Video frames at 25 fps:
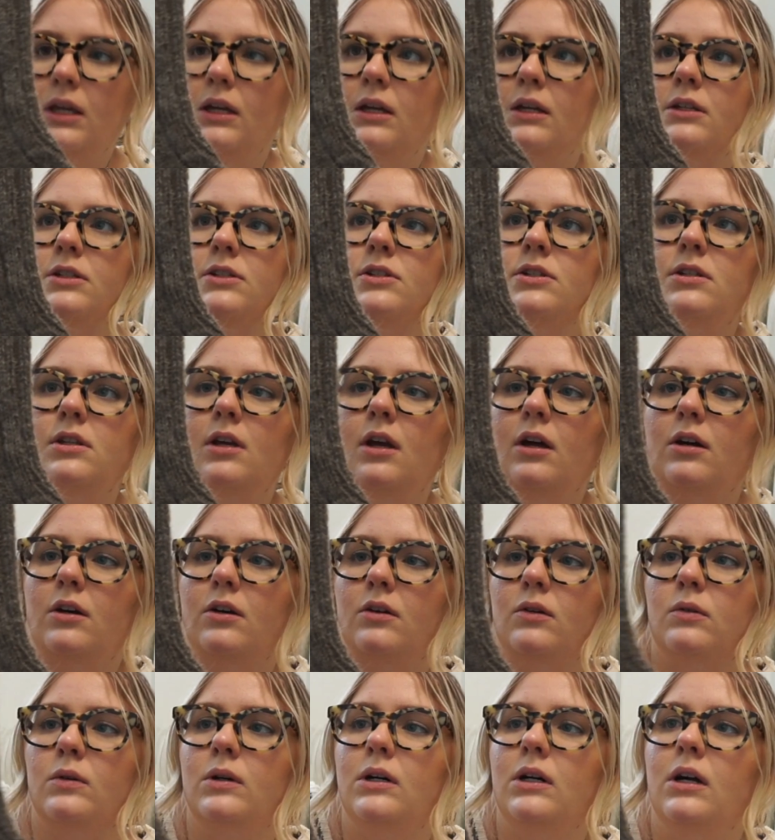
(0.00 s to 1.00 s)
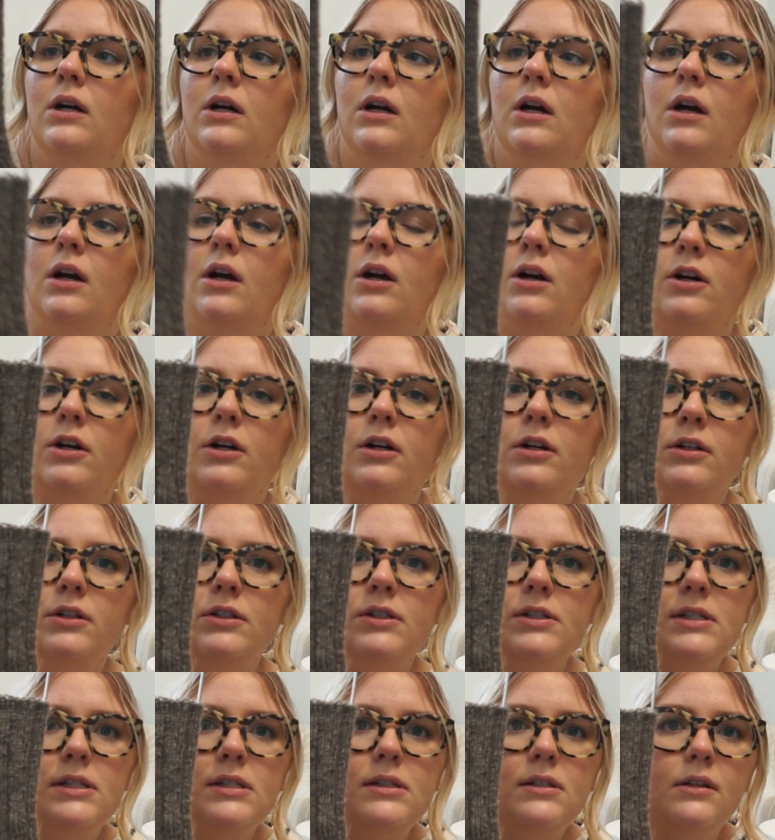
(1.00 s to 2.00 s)
So
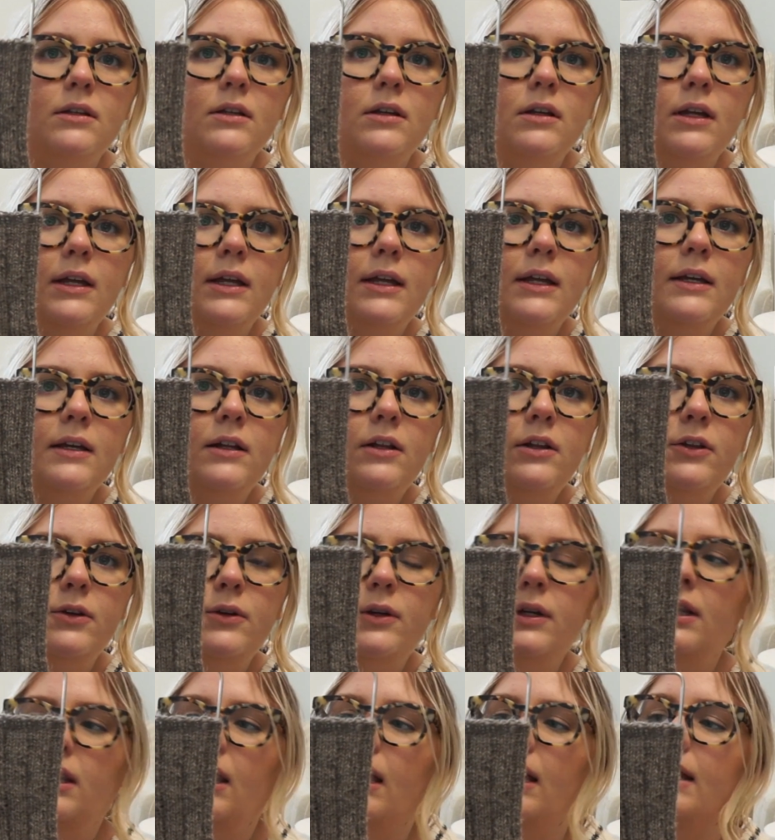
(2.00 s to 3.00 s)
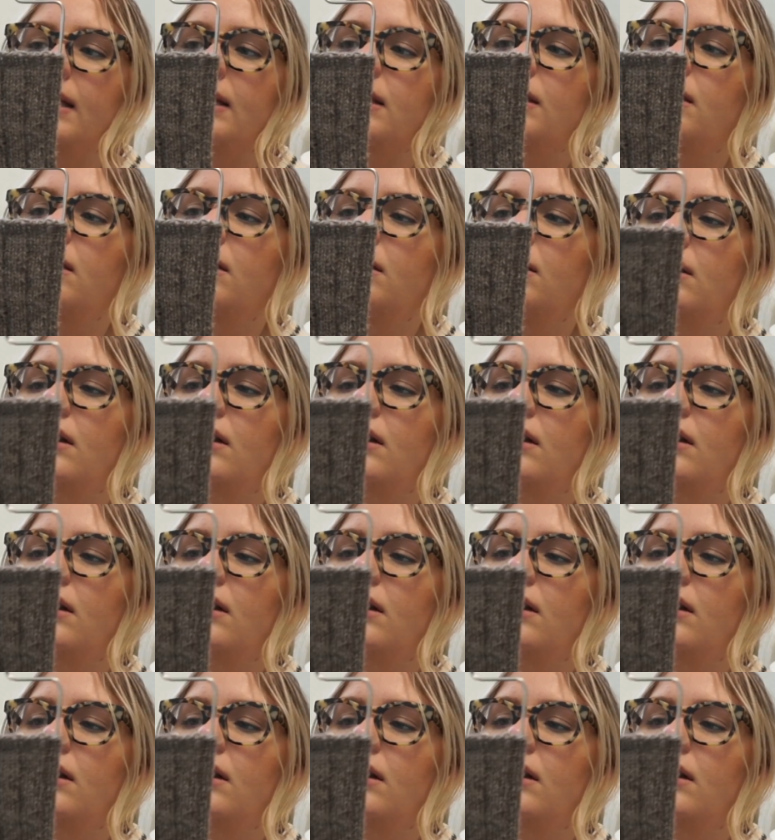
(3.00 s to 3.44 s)
hers included like,